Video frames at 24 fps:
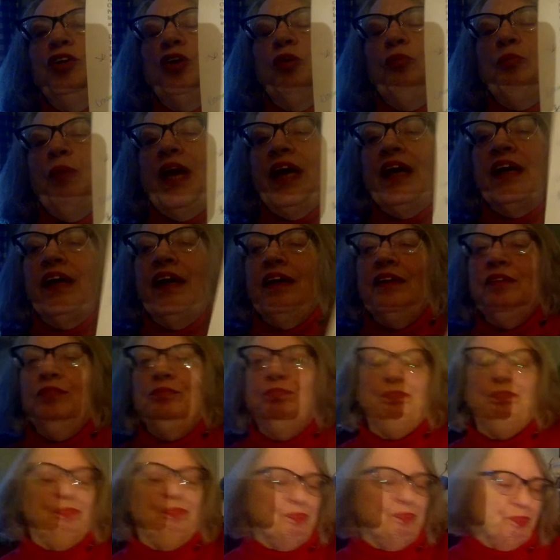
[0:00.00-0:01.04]
Omega.
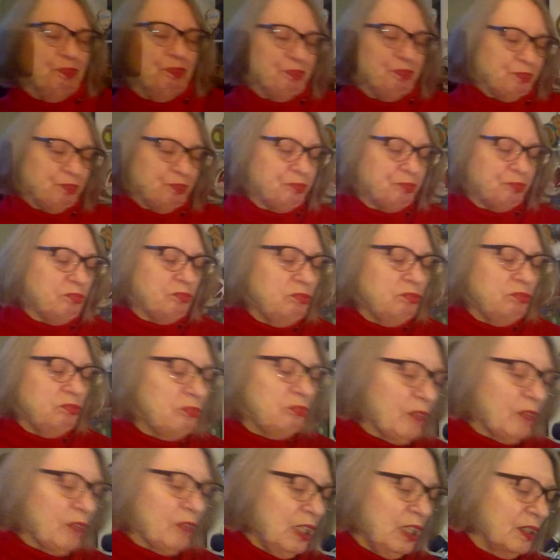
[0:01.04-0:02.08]

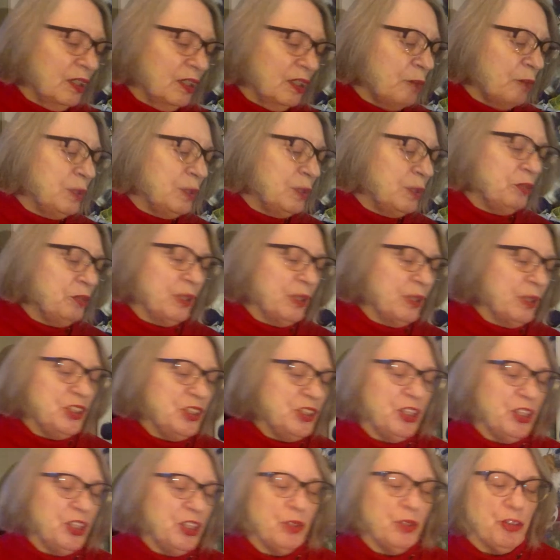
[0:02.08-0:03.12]
Let me read
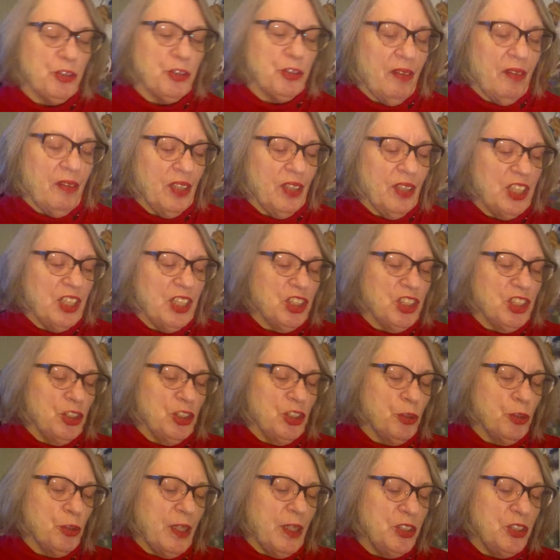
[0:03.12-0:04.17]
to you. It's Revelation
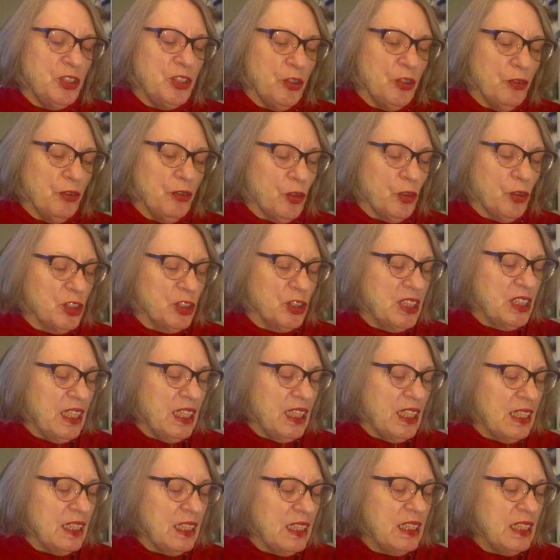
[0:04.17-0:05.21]

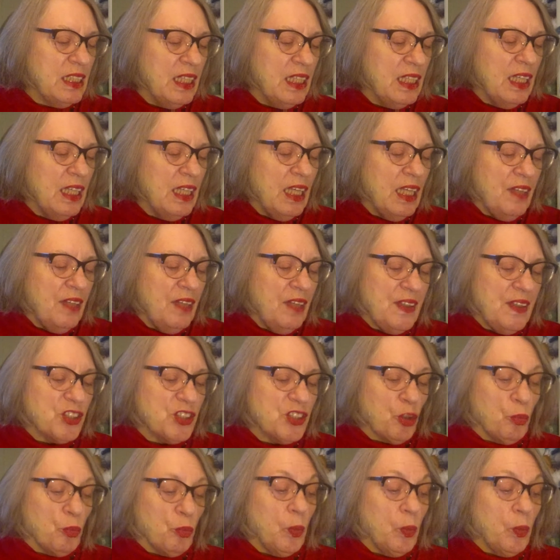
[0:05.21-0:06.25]
22:13. These
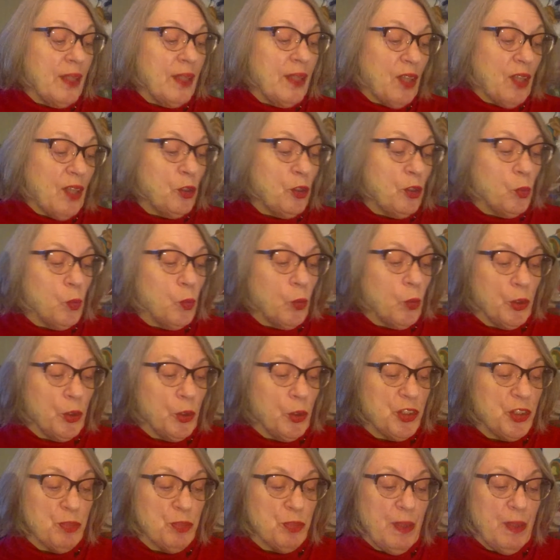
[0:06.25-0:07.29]
are red letter
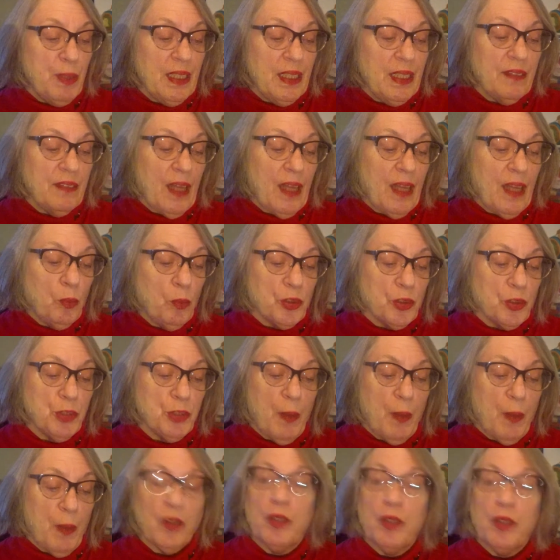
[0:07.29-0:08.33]
words, meaning they were
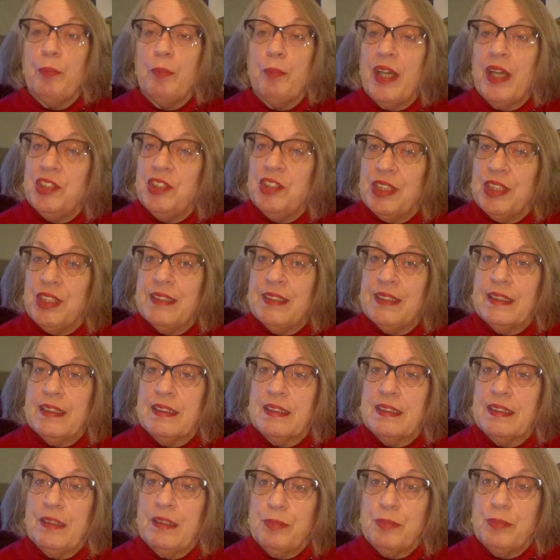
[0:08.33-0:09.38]
spoken by
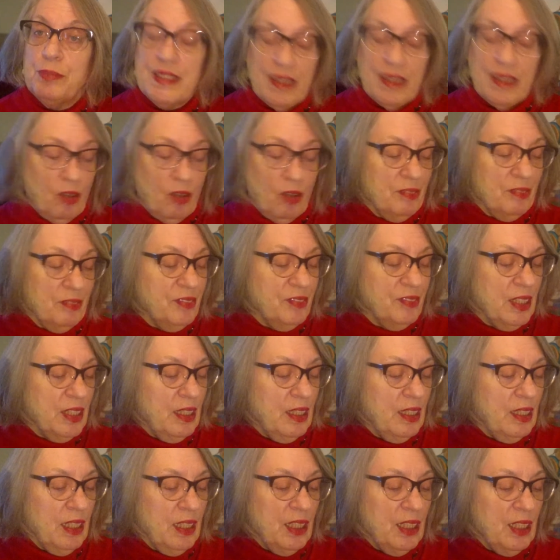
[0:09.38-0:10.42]
Jesus himself.
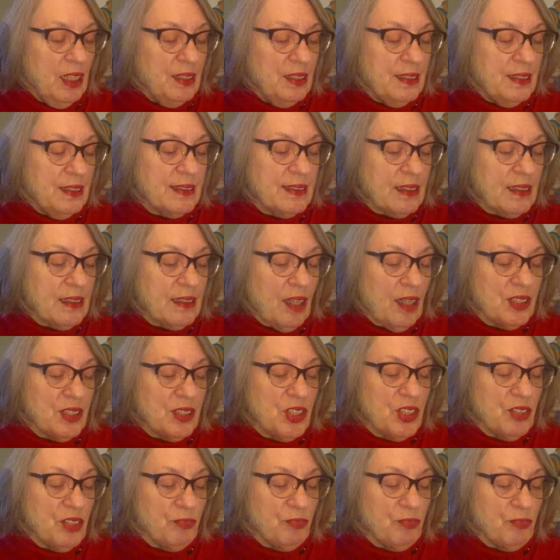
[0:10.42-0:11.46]
Discuss
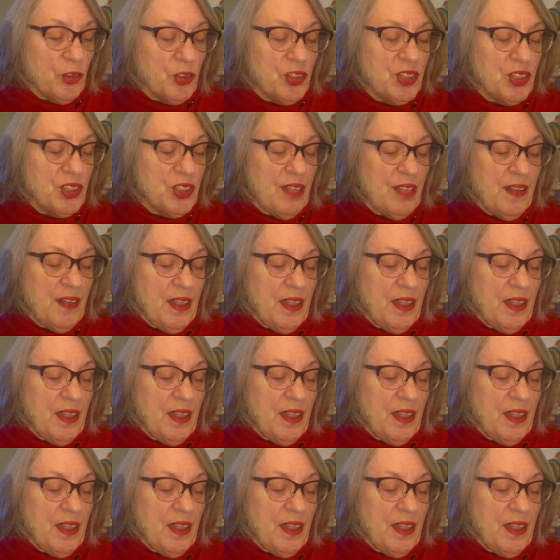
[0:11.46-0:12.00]
the verse and the